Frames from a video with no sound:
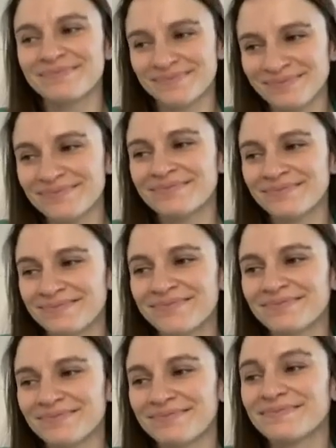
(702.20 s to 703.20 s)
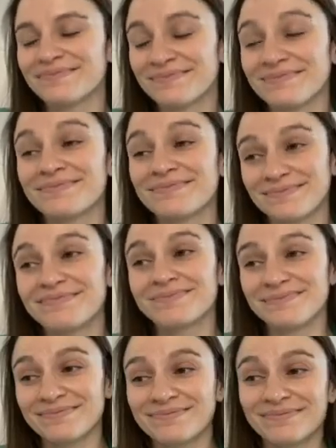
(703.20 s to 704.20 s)

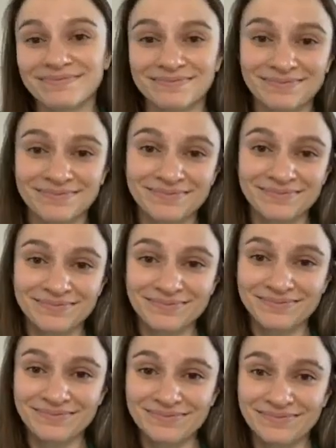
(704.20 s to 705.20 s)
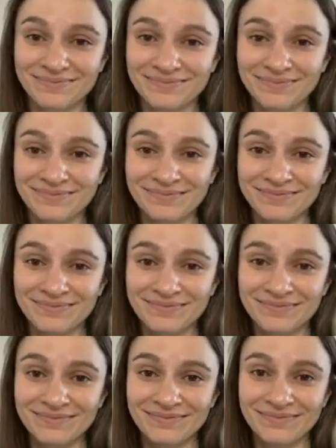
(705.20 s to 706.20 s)

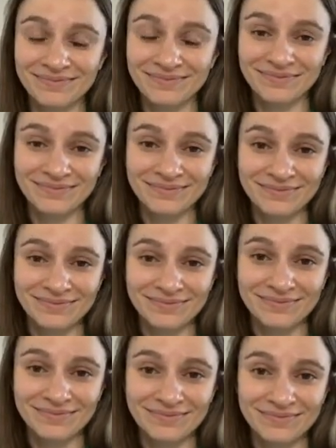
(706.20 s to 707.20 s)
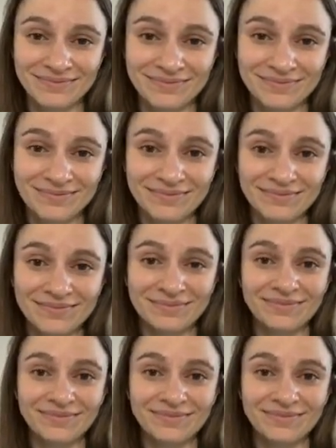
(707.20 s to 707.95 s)
No words are spoken by the person on screen.